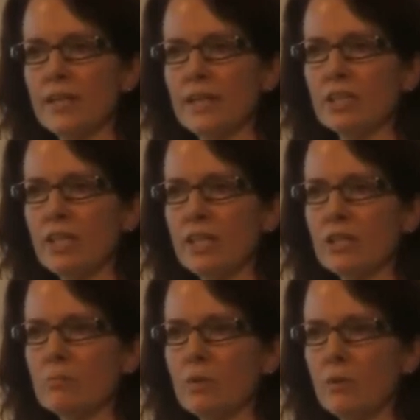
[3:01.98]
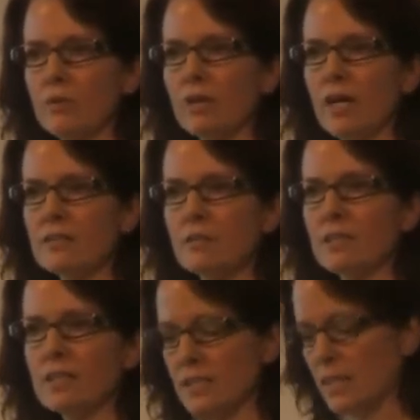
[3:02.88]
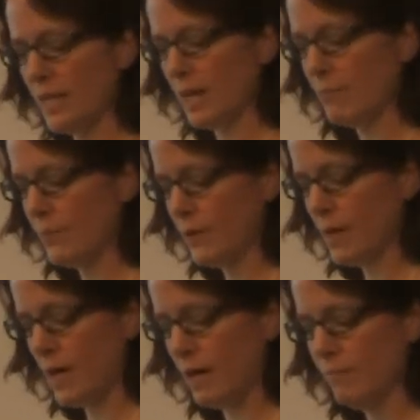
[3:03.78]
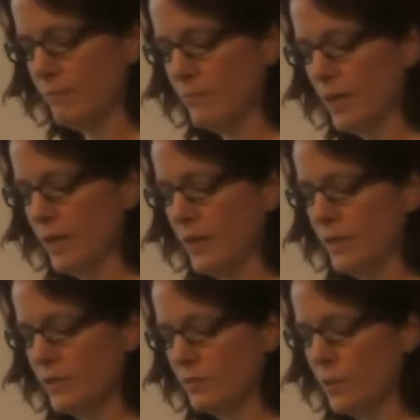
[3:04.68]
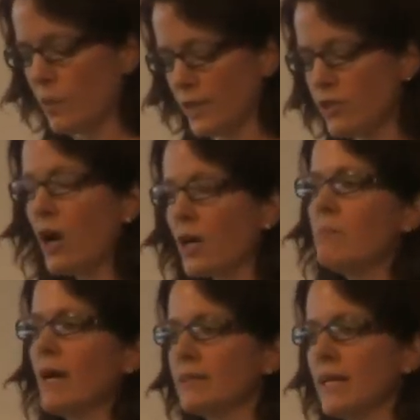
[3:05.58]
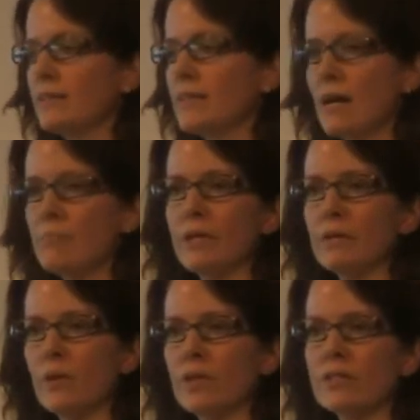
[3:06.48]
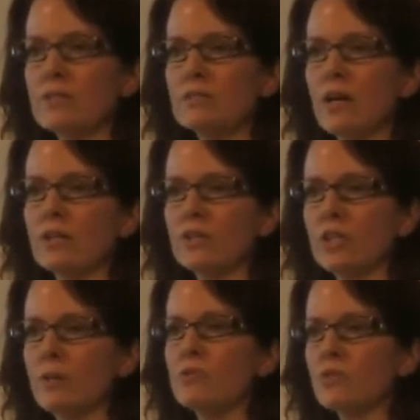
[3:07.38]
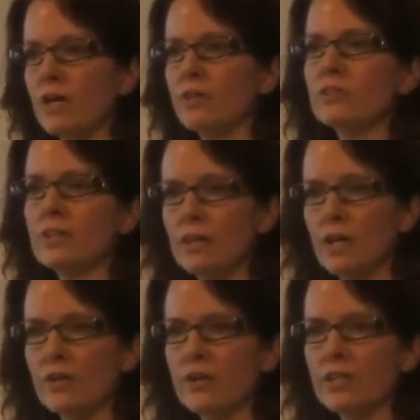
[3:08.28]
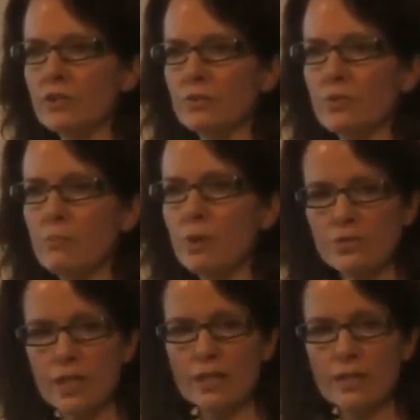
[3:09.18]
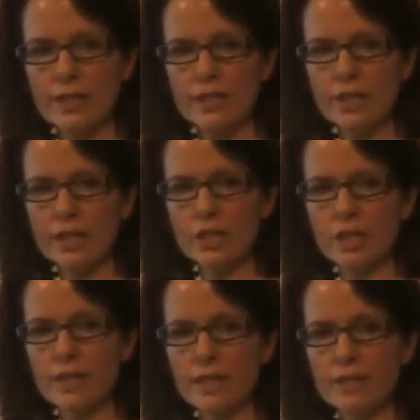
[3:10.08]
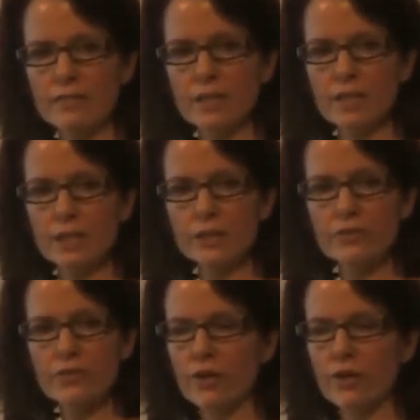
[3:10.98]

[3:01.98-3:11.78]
education, but we've got something teed up. We want to talk about that topic, whether it's scholarships or other issues around post-secondary education at the end of the year. So